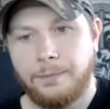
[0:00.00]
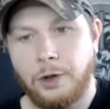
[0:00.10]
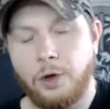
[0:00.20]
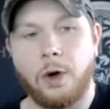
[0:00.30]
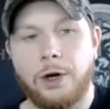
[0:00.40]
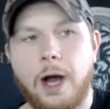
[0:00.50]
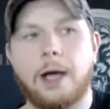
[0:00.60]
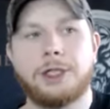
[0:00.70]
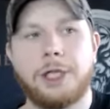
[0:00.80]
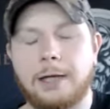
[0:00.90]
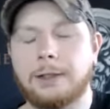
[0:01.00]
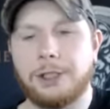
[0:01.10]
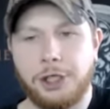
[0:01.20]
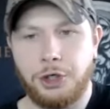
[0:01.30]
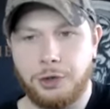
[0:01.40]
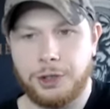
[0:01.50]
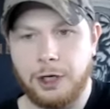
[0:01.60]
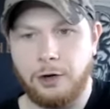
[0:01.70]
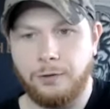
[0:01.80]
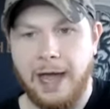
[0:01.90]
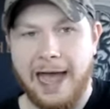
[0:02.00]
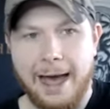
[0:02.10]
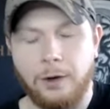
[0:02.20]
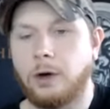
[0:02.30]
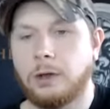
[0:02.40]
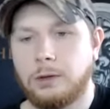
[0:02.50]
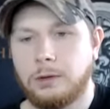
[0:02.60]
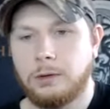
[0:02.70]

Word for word: You are not challenging yourself at all.